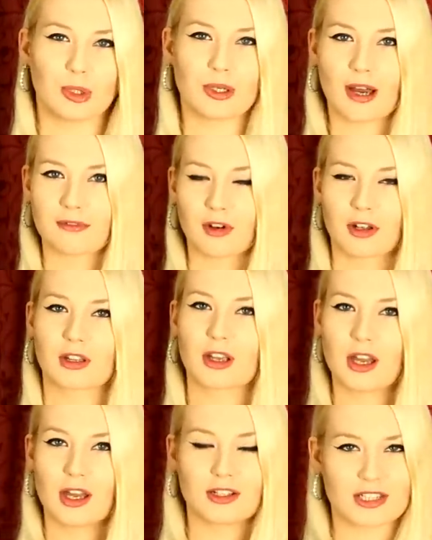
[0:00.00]
You would have like
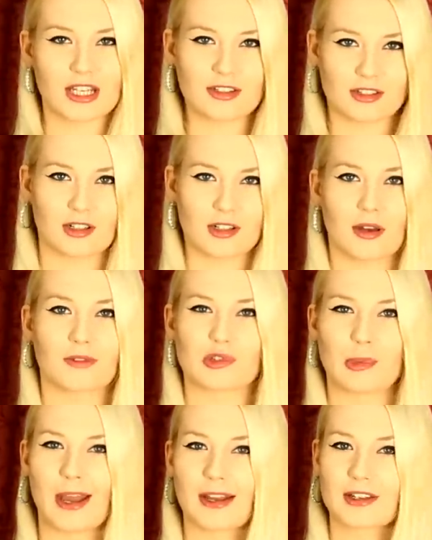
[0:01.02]
decent enough
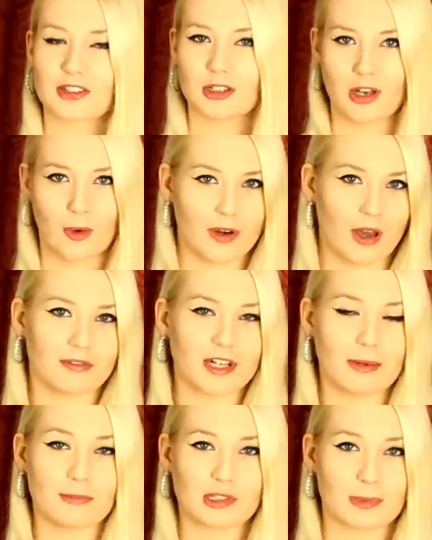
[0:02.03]
specs and low enough
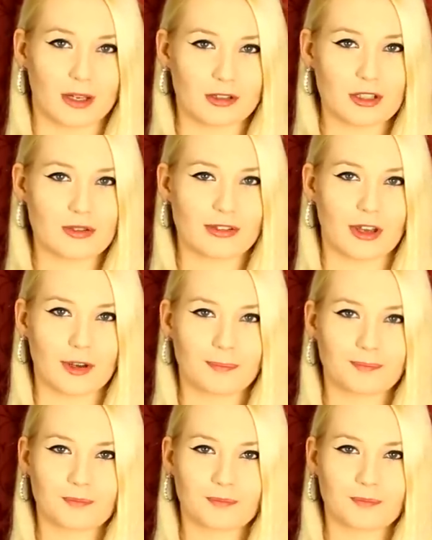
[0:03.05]
temps to be able to do so.